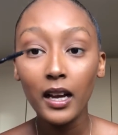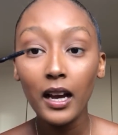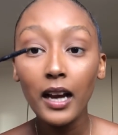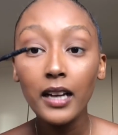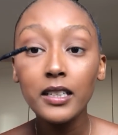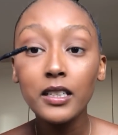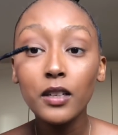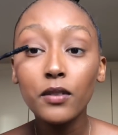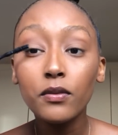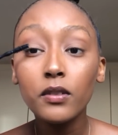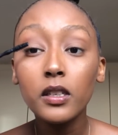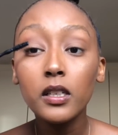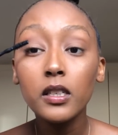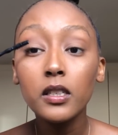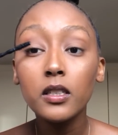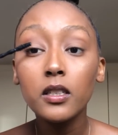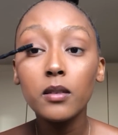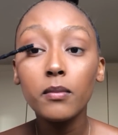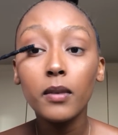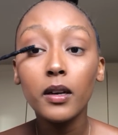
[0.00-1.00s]
I definitely
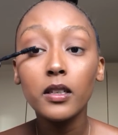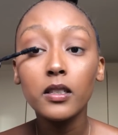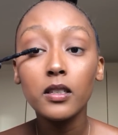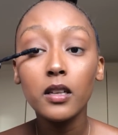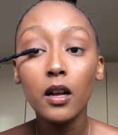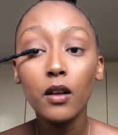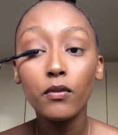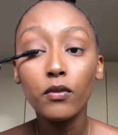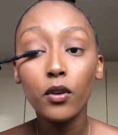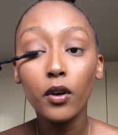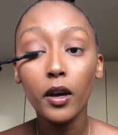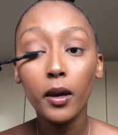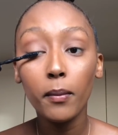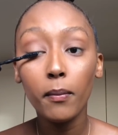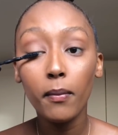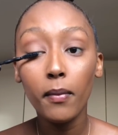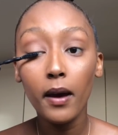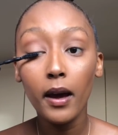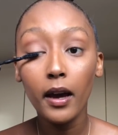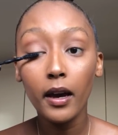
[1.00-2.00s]
see myself going
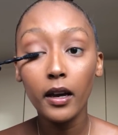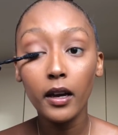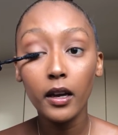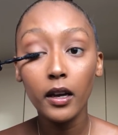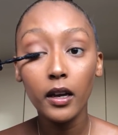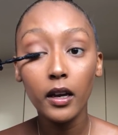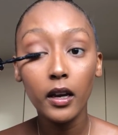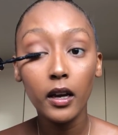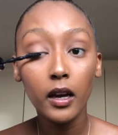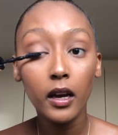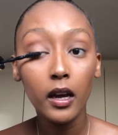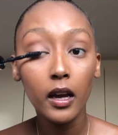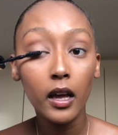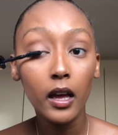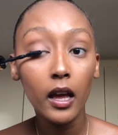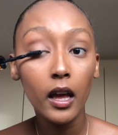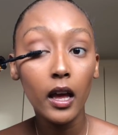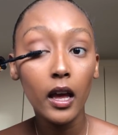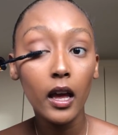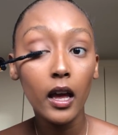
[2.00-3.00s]
back
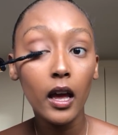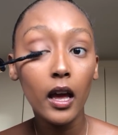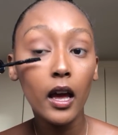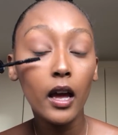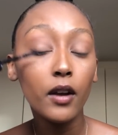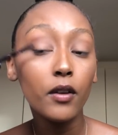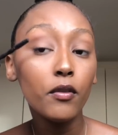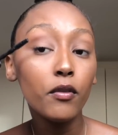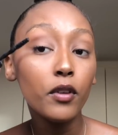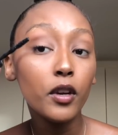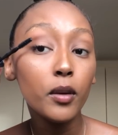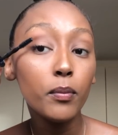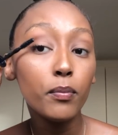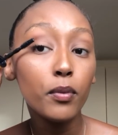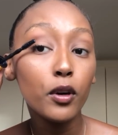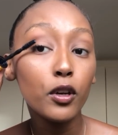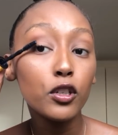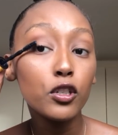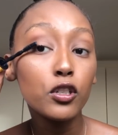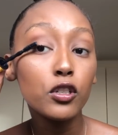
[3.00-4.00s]
and
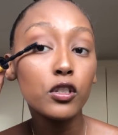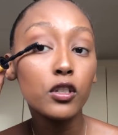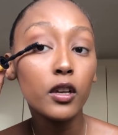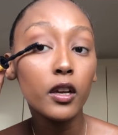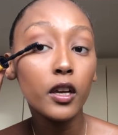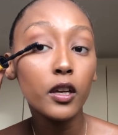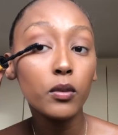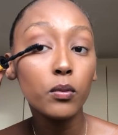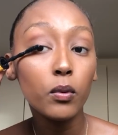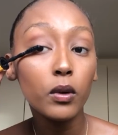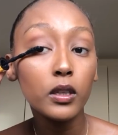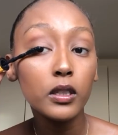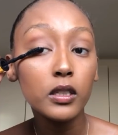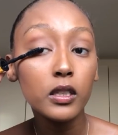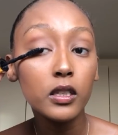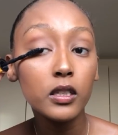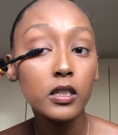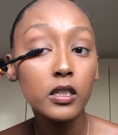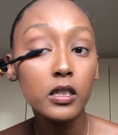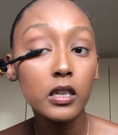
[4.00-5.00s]
repurchasing it once
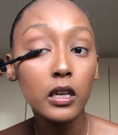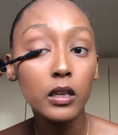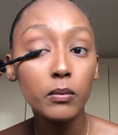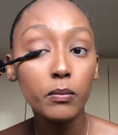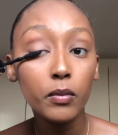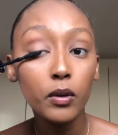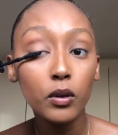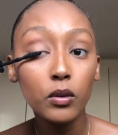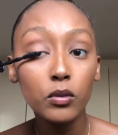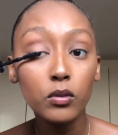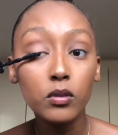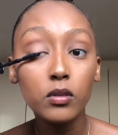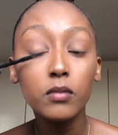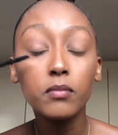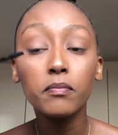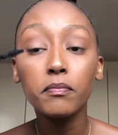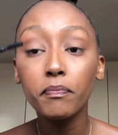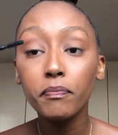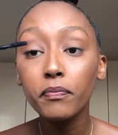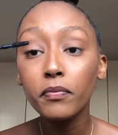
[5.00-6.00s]
it's done, because
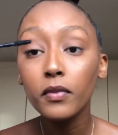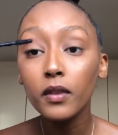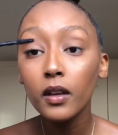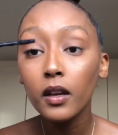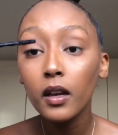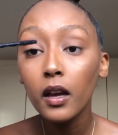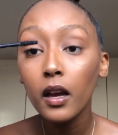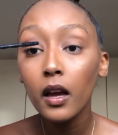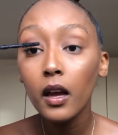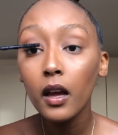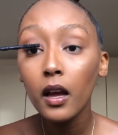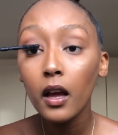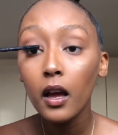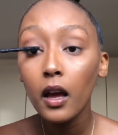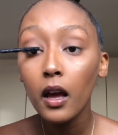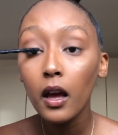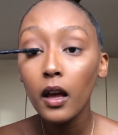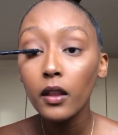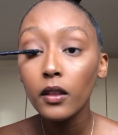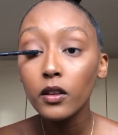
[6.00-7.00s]

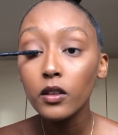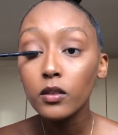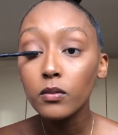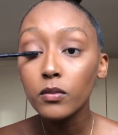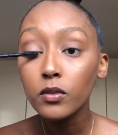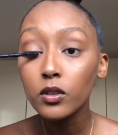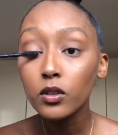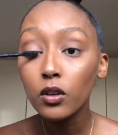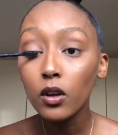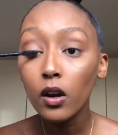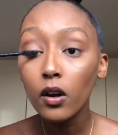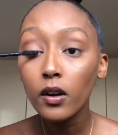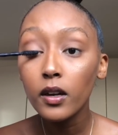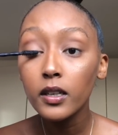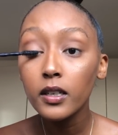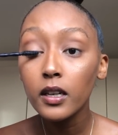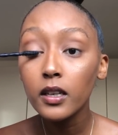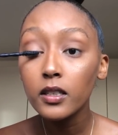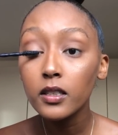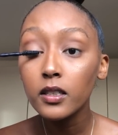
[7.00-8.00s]
this mascara
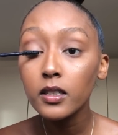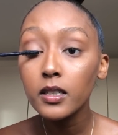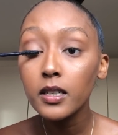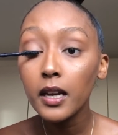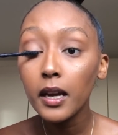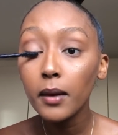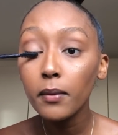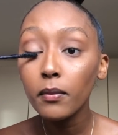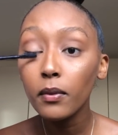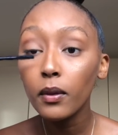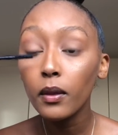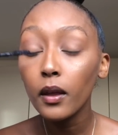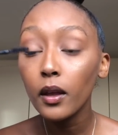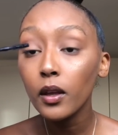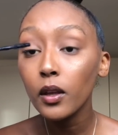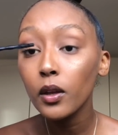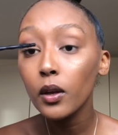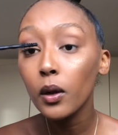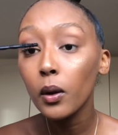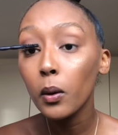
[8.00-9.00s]
does the damn
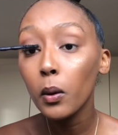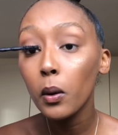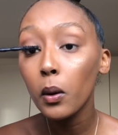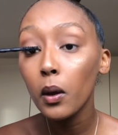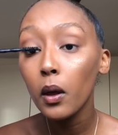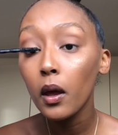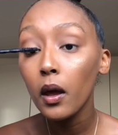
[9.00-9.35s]
thing, you know.